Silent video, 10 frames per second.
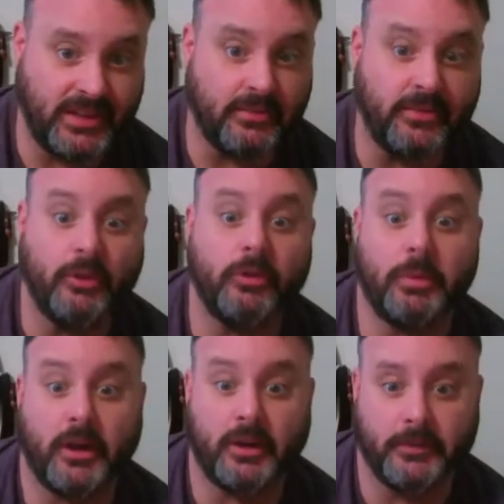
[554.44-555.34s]
feel the
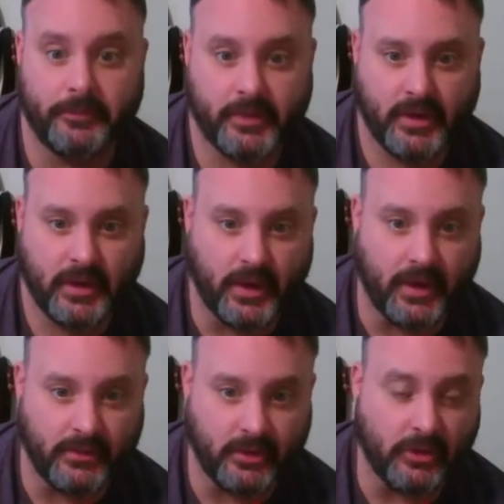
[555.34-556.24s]
puck.
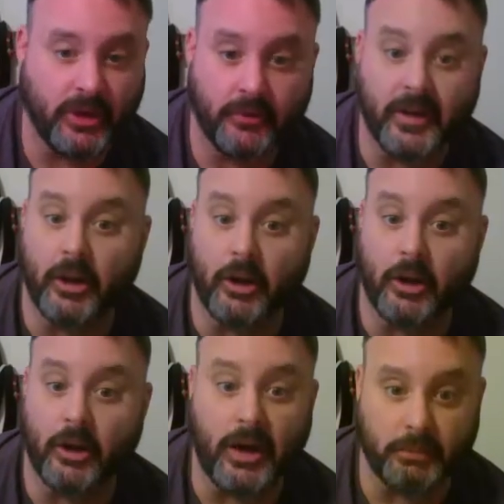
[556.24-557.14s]
You'll hear that a
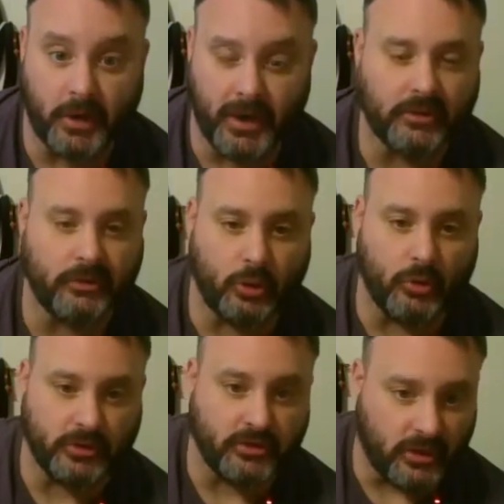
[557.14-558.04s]
lot by
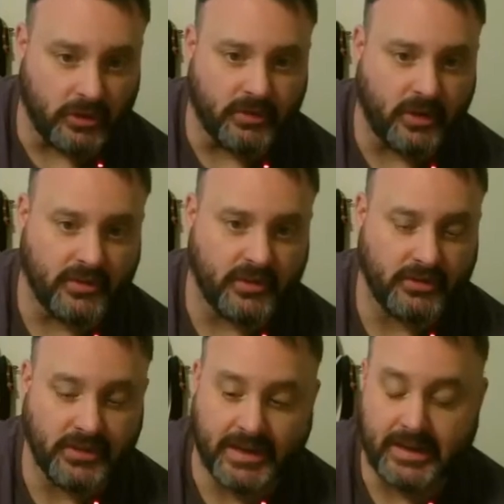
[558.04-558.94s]
ex-goalies on
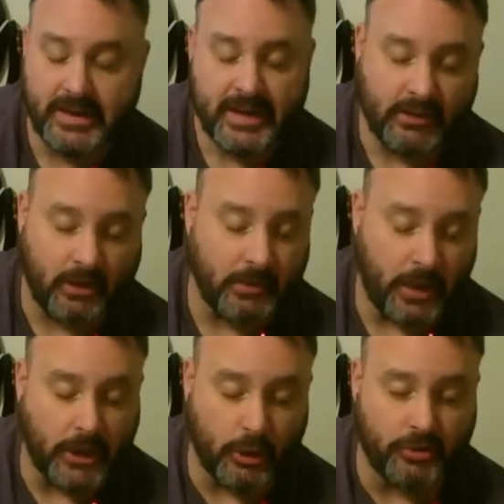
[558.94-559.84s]
TV. Now
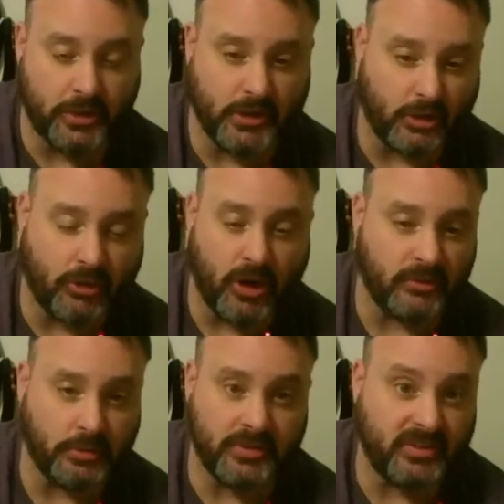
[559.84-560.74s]
I goaltend on lacrosse,
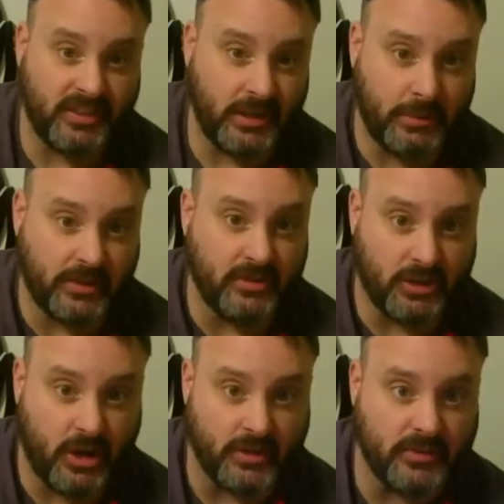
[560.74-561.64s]
but it's the same basic
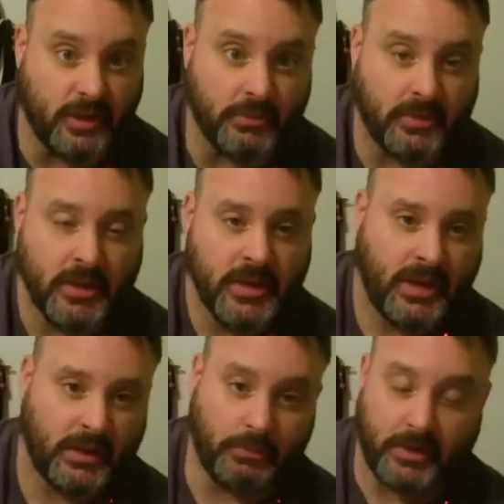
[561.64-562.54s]
concept.
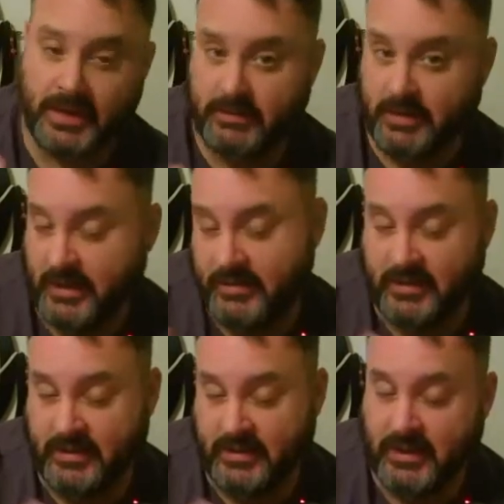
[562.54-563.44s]
And Blaine hit the
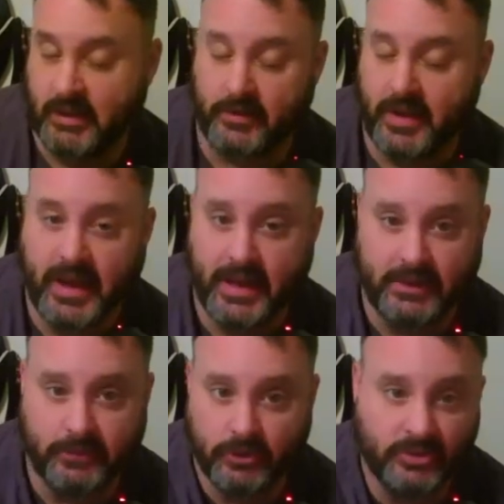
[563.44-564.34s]
nail on the head.
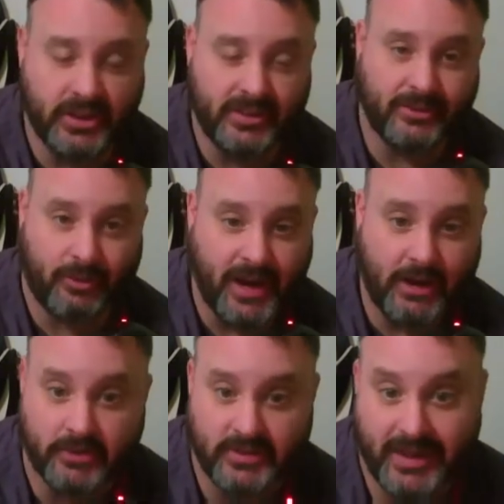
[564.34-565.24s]
If you're standing around
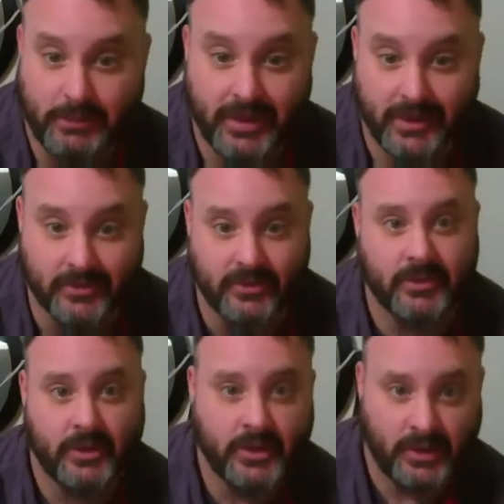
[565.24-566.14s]
for 10 minutes,
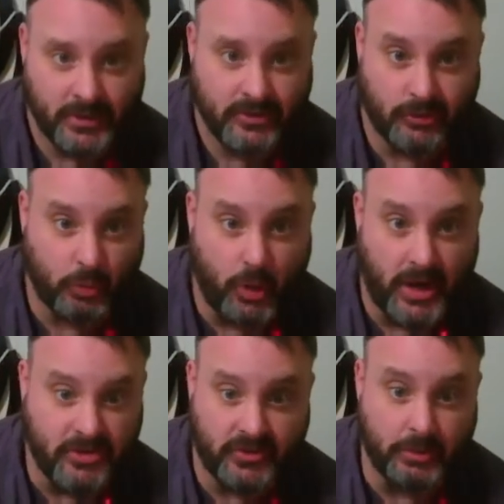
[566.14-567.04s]
just
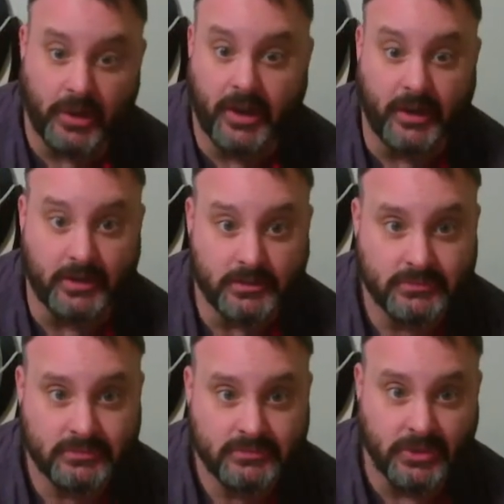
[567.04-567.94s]
watching the play,
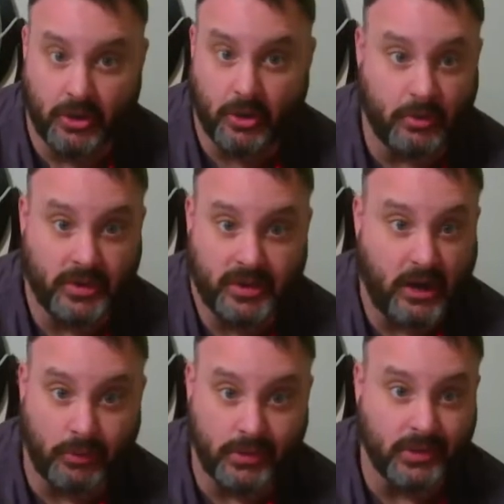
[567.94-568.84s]
and
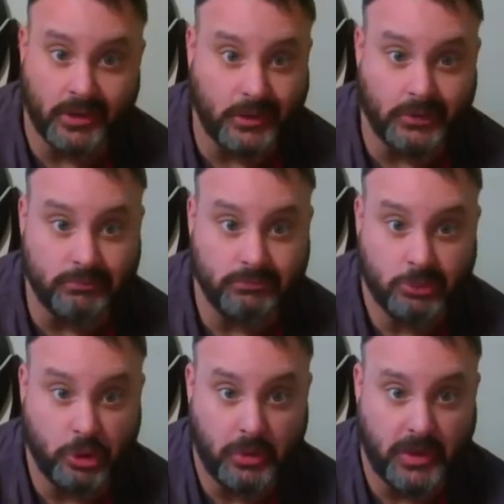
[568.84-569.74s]
not really
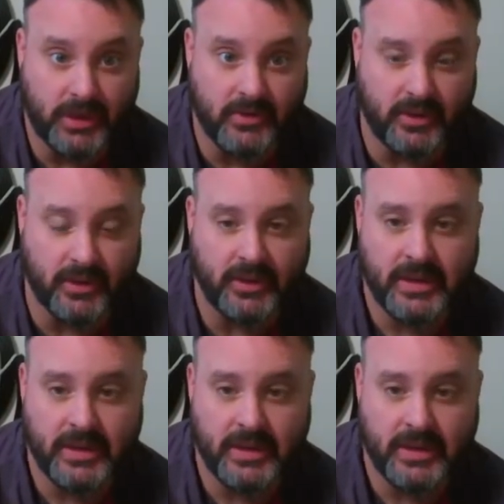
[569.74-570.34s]
doing anything,